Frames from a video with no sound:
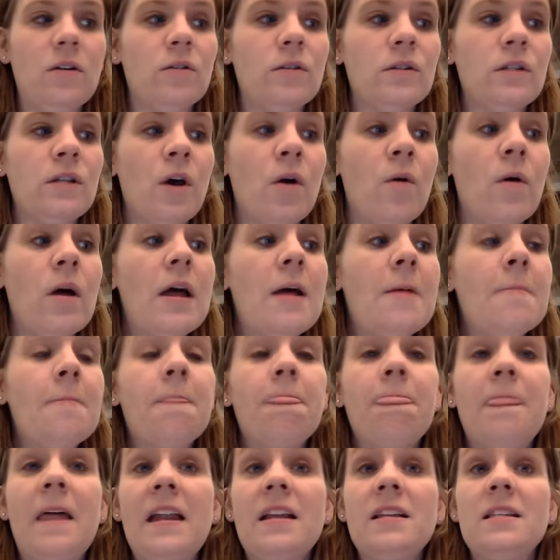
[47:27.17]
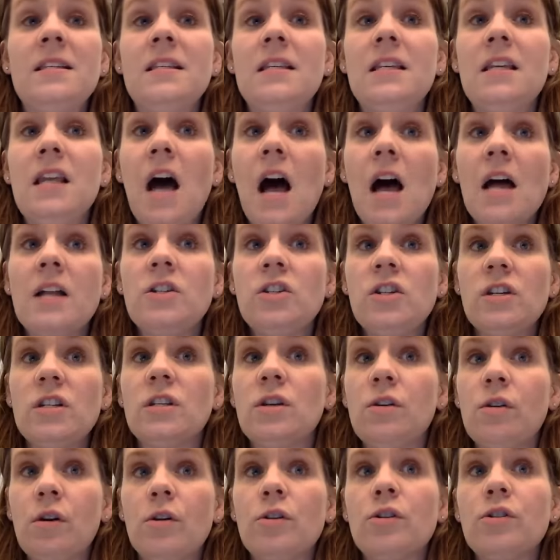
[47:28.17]
So that is not just
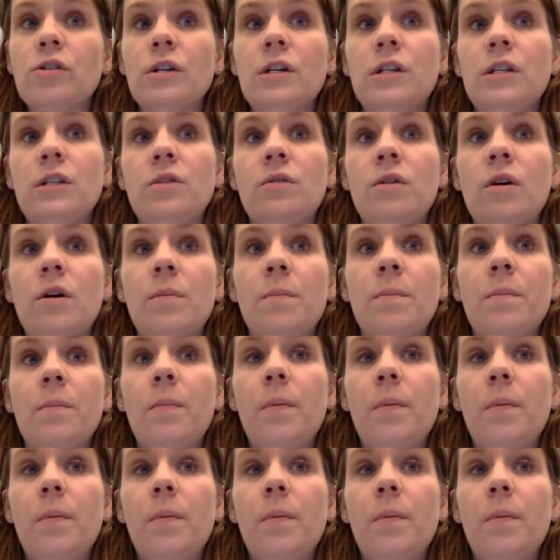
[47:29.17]
grocery store.